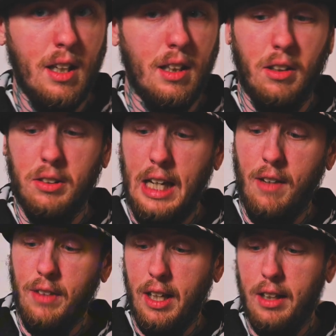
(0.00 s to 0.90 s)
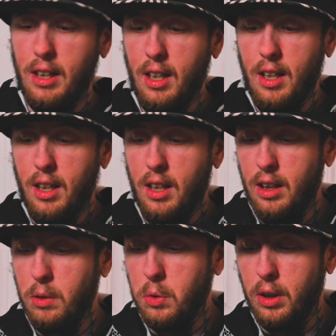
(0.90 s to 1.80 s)
To have that
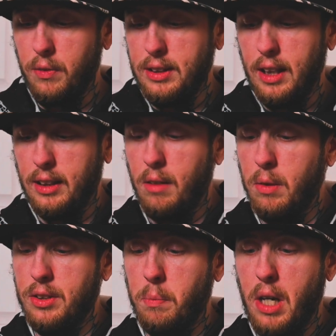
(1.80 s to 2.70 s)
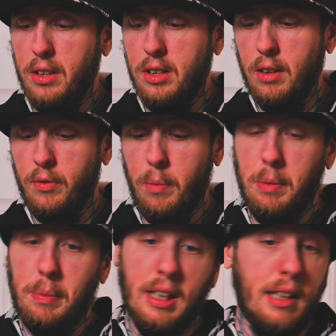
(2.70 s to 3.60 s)
equal give and take, that reciprocity from
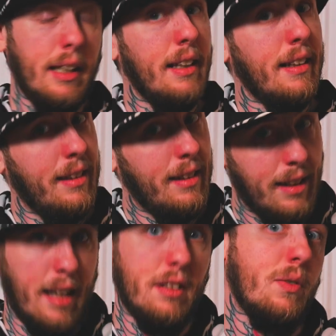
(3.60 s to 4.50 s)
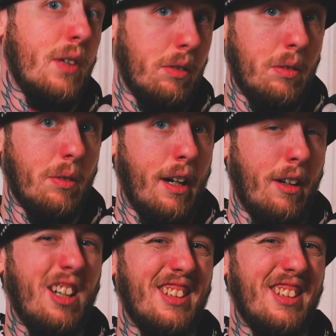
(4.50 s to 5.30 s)
the beginning, that is very rare.